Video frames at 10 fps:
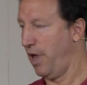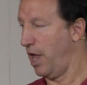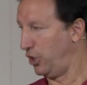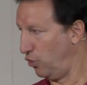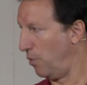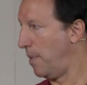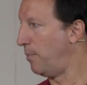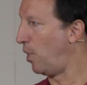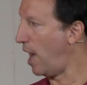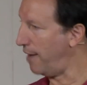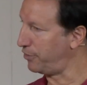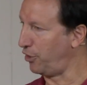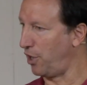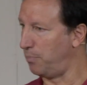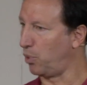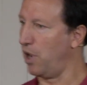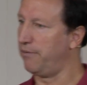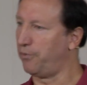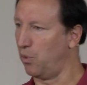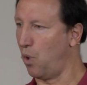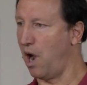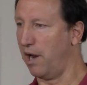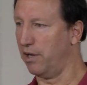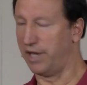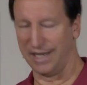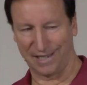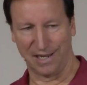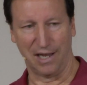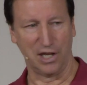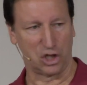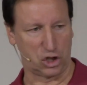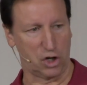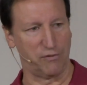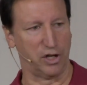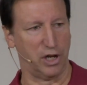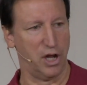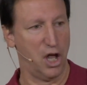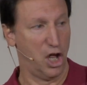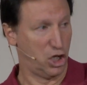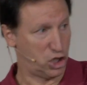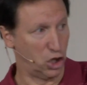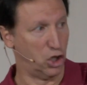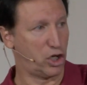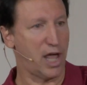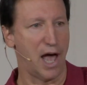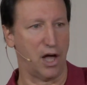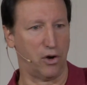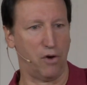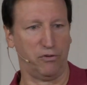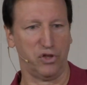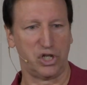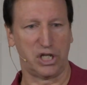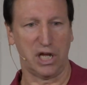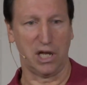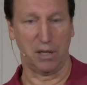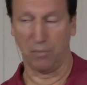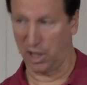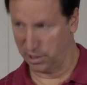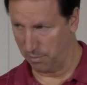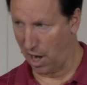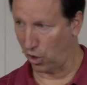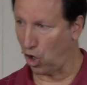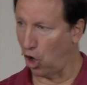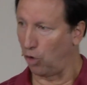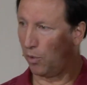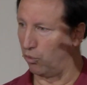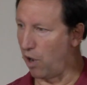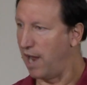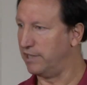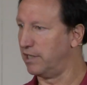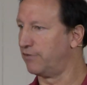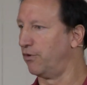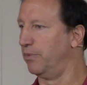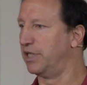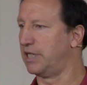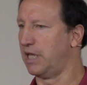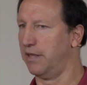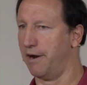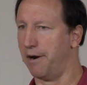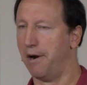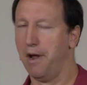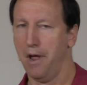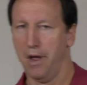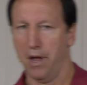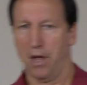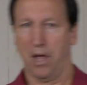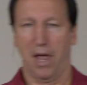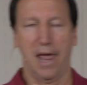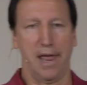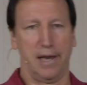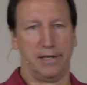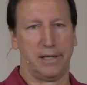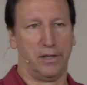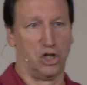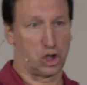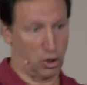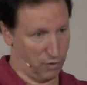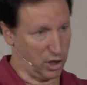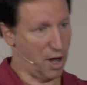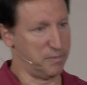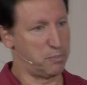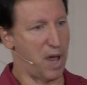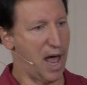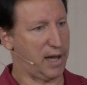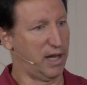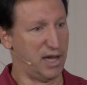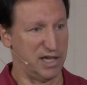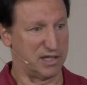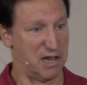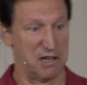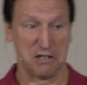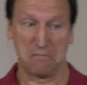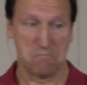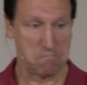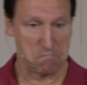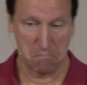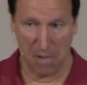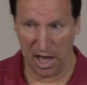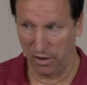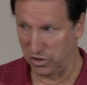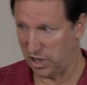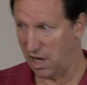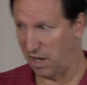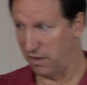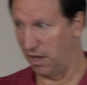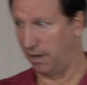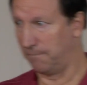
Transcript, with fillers: And you remember, after he prayed for a while, he sent his servant to look out over the sea because Mount Carmel rises from the sea there. And the servant comes back and he says, I don't see anything.